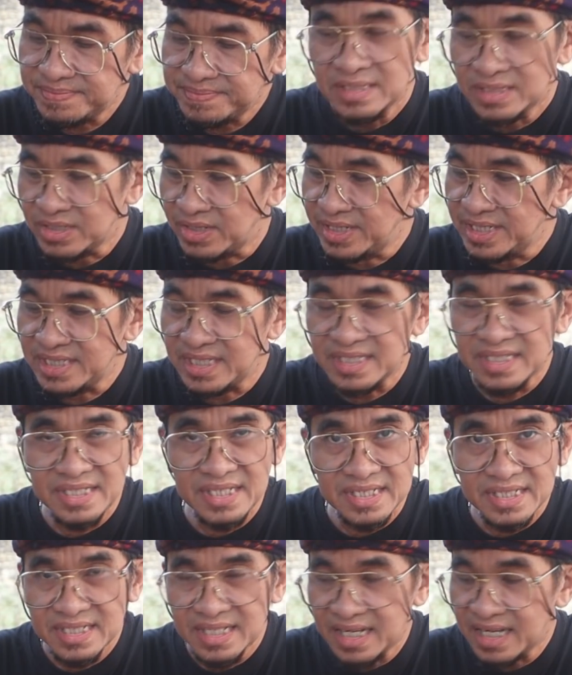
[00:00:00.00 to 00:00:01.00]
So this is
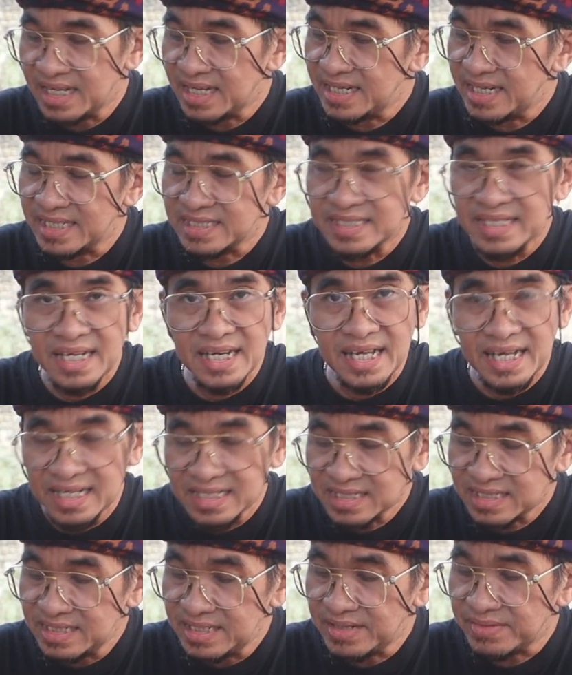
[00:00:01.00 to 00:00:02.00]
just they tell
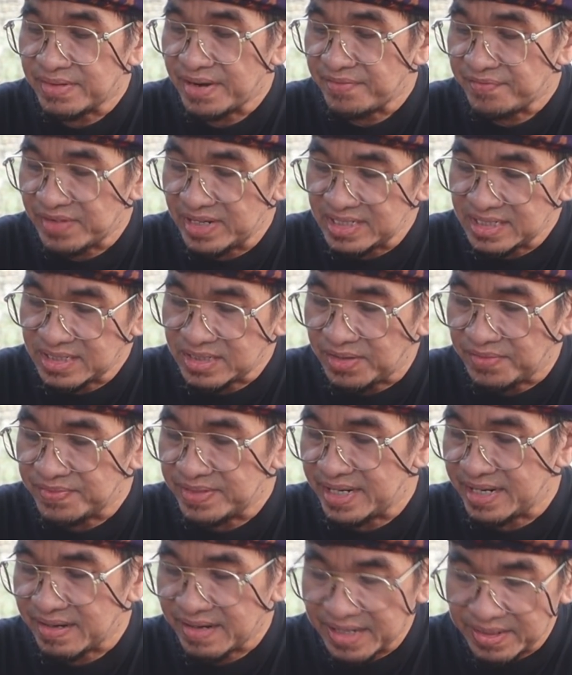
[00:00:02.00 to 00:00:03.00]
us the reference of
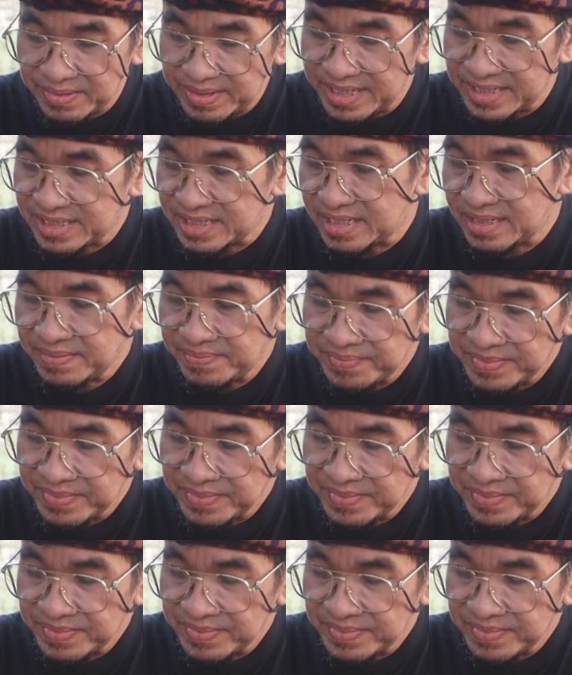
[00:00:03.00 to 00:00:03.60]
their regulation.